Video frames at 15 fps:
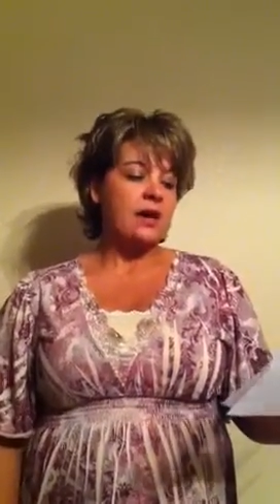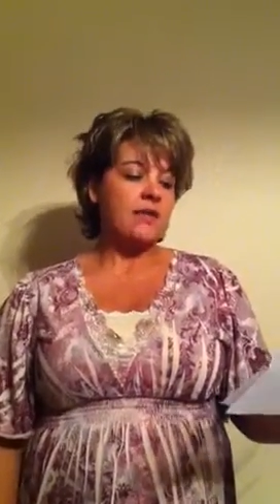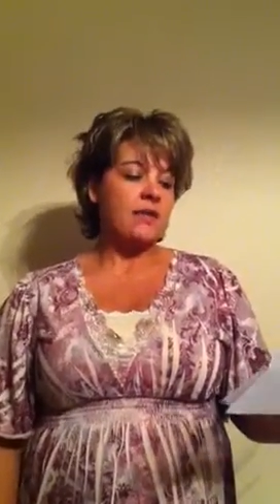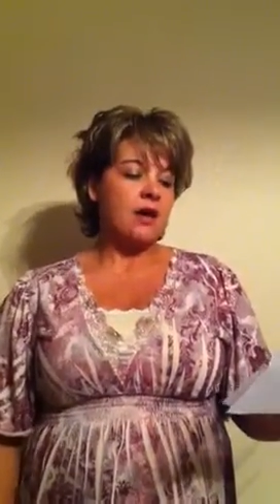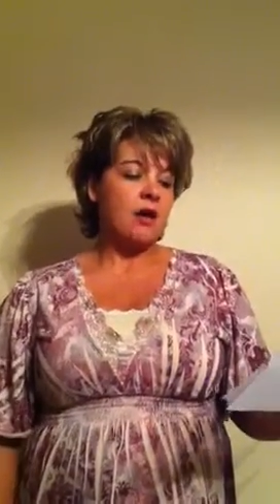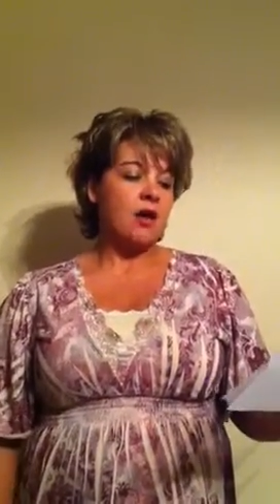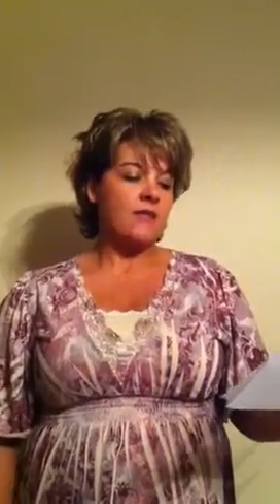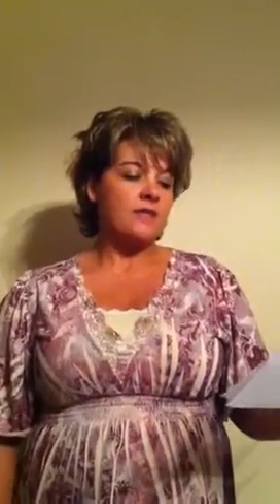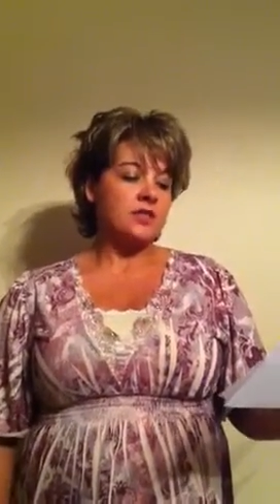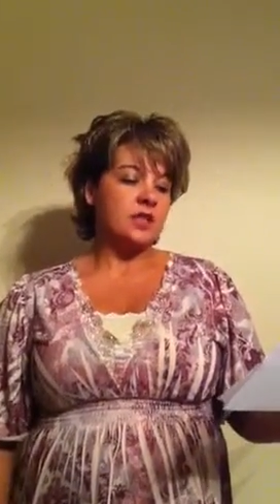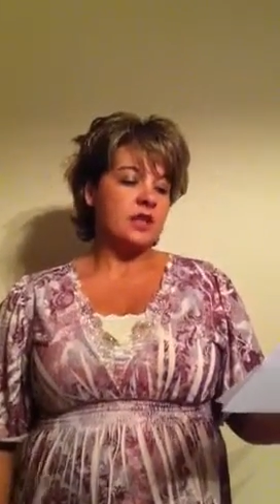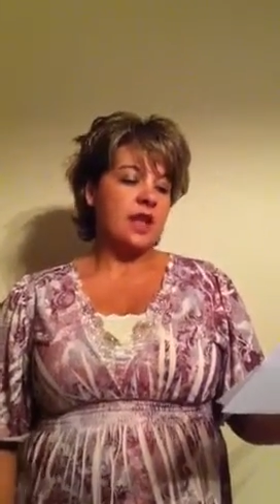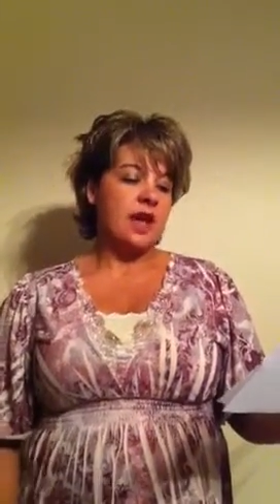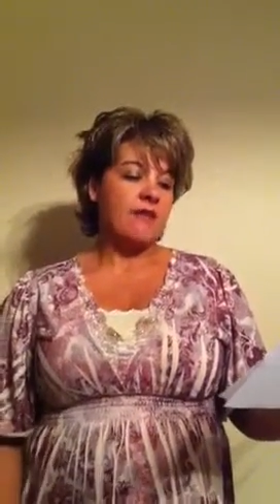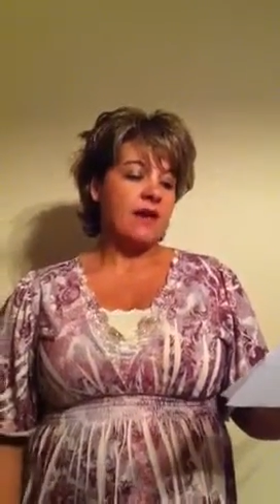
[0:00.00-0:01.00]
that
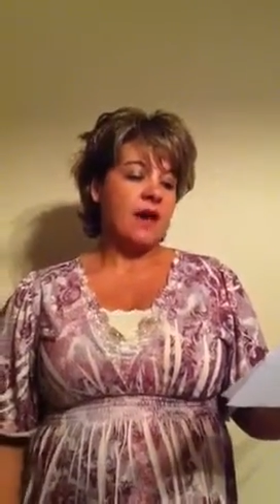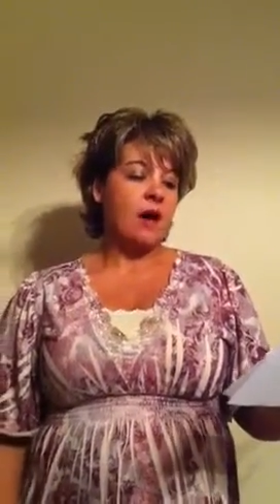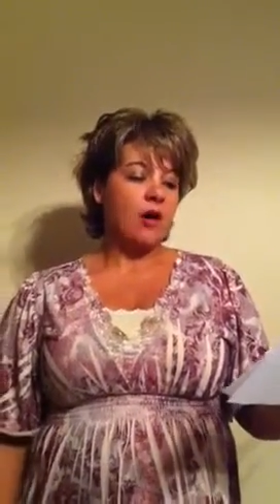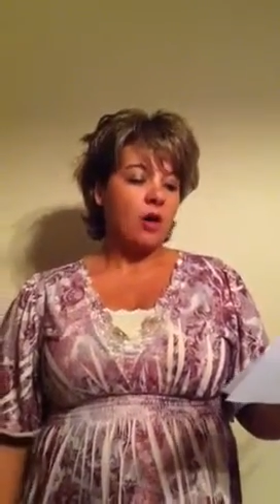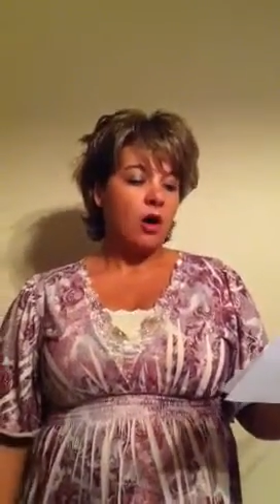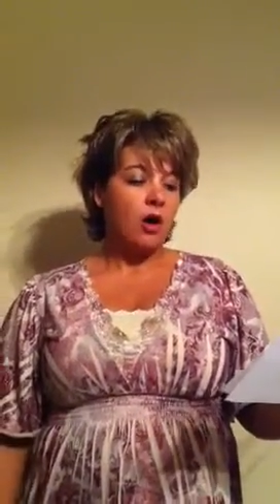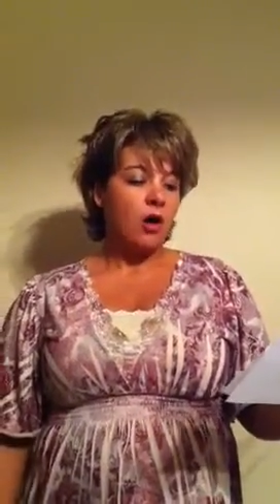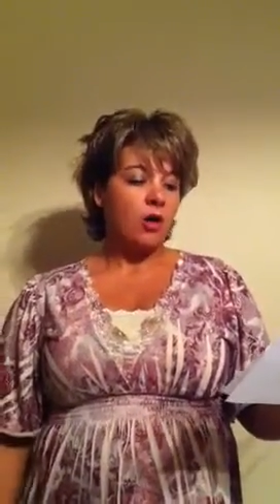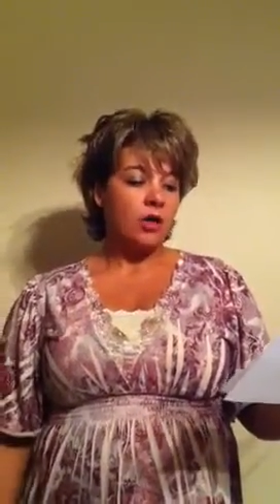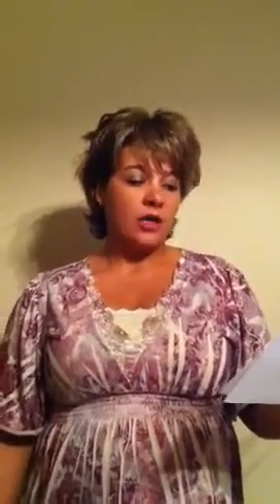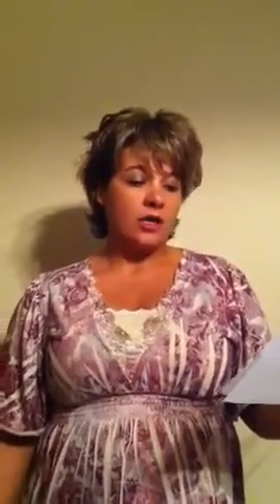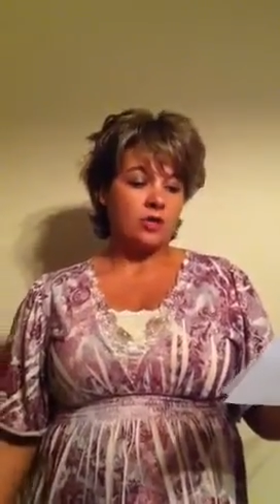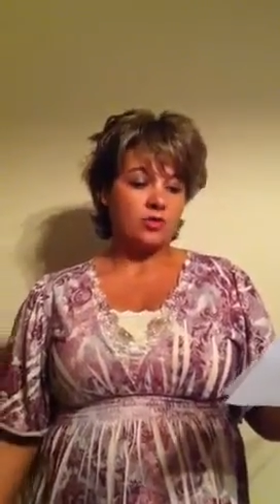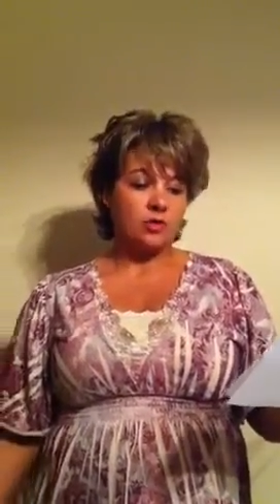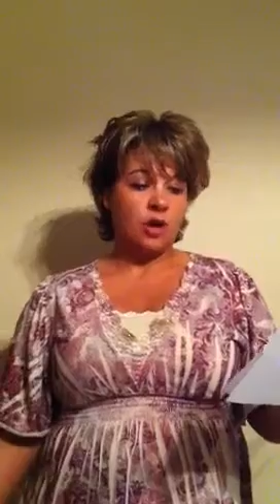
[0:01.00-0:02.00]
often have alcohol
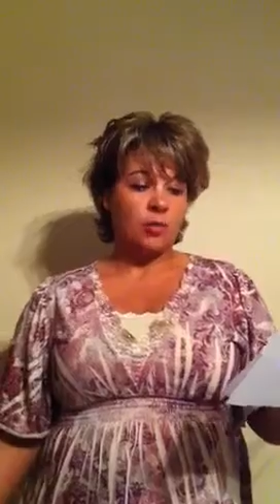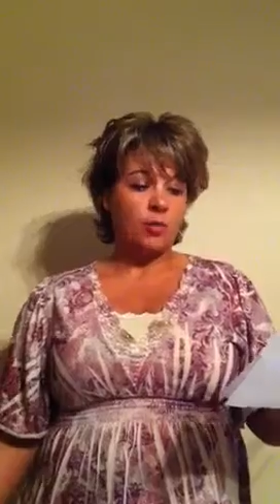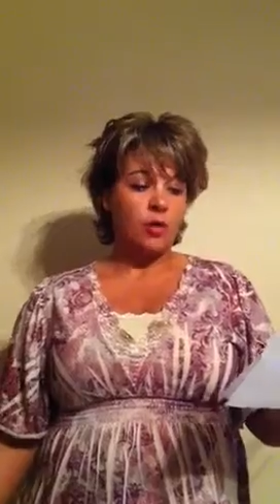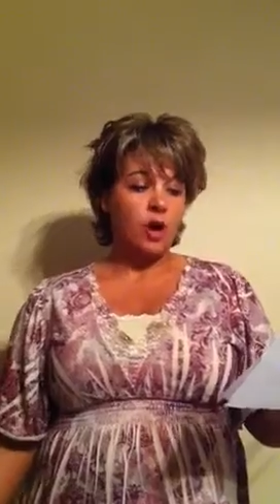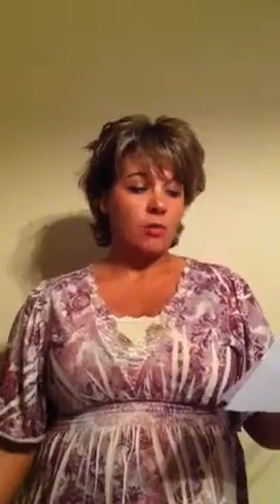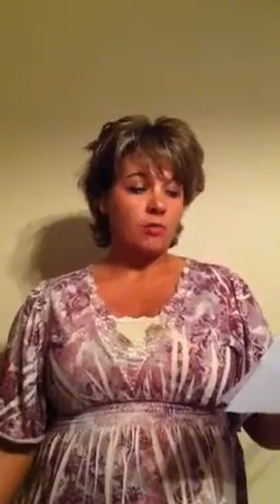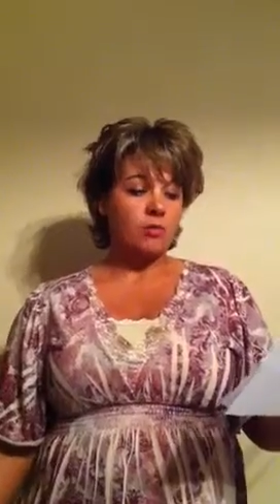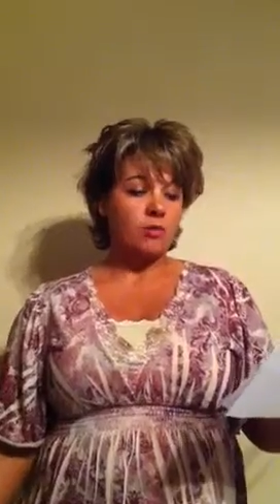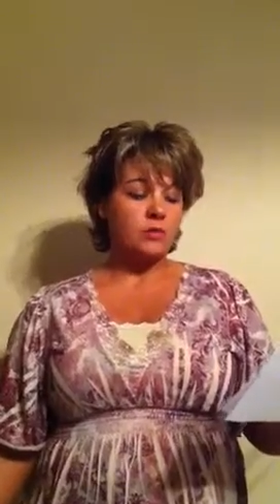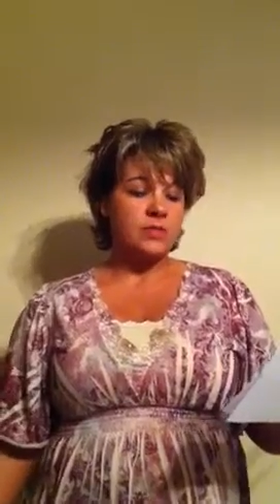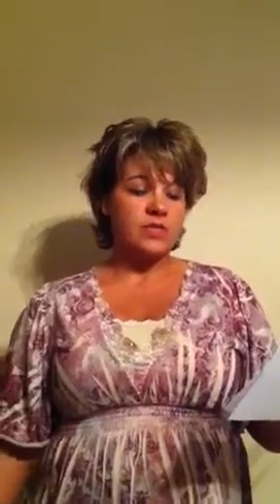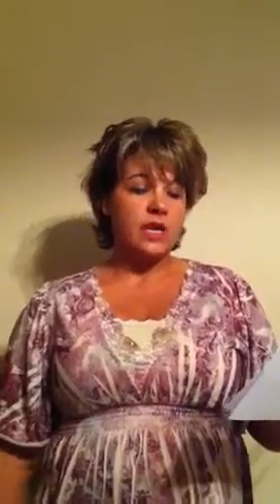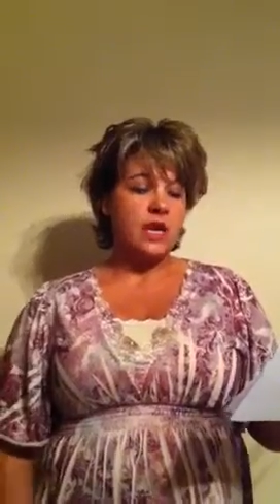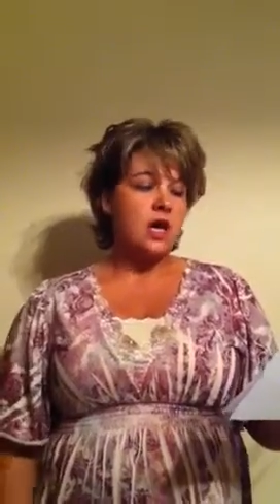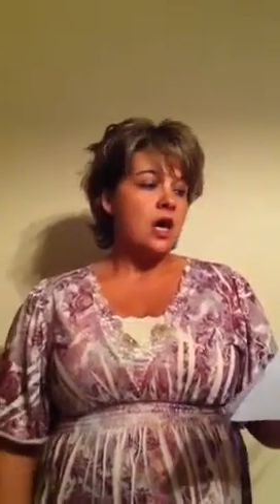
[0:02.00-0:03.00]
and drug problems.